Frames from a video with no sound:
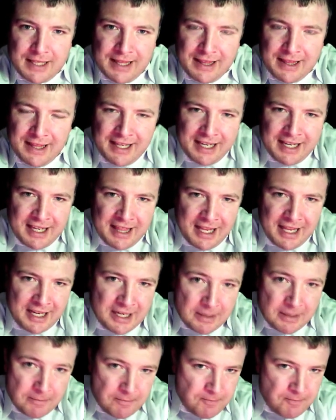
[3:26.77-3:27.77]
They
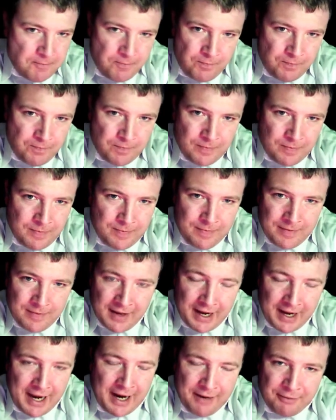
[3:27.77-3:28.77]

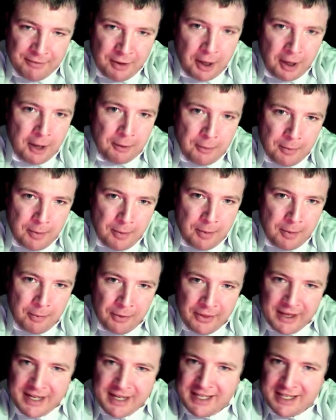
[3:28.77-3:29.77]
I've talked with people
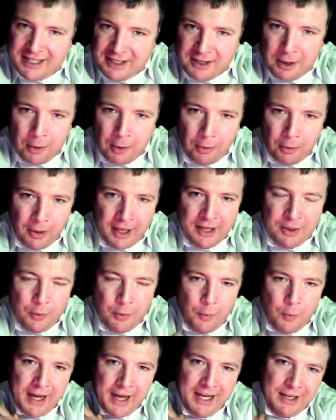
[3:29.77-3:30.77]
and they just don't like the
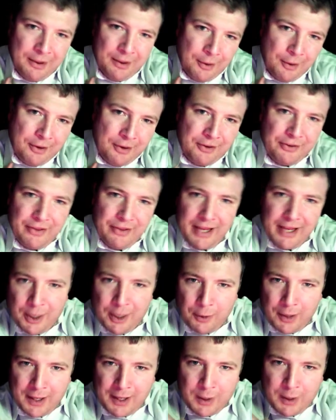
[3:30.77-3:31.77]
way he looks. They
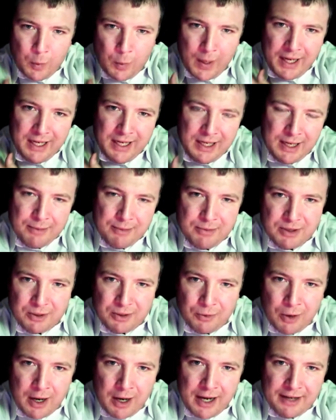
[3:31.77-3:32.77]
don't like the way he comes
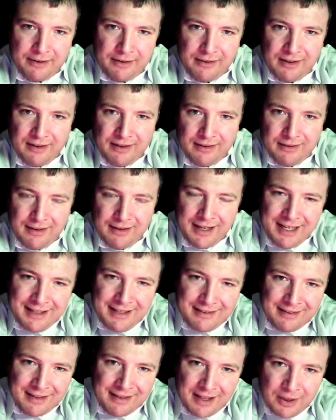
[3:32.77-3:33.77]
across.
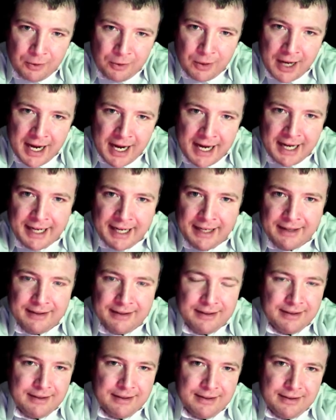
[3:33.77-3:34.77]
He's a little guy.
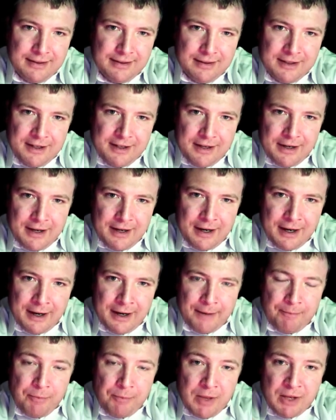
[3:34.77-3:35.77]

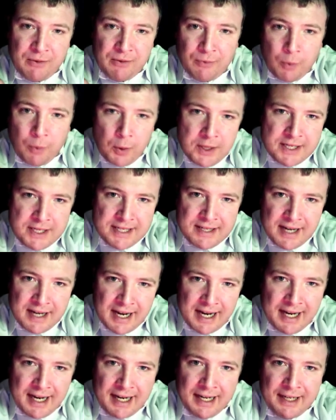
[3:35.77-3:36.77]
His voice is
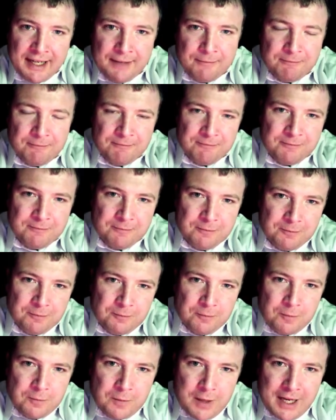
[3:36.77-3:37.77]
high,
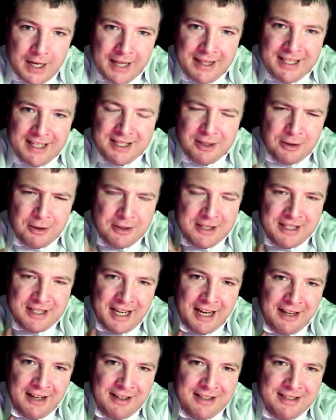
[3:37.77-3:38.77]
and these are
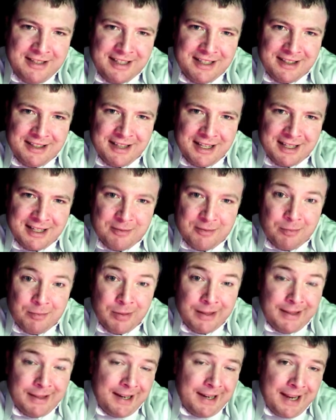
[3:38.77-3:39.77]
stylistic things,
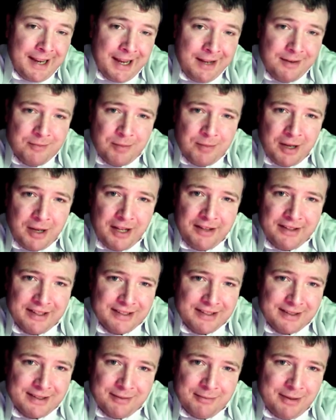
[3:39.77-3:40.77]
but they count in
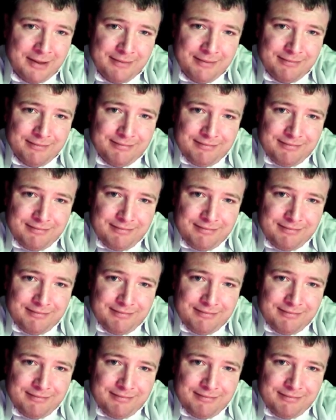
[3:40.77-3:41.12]
politics. I mean,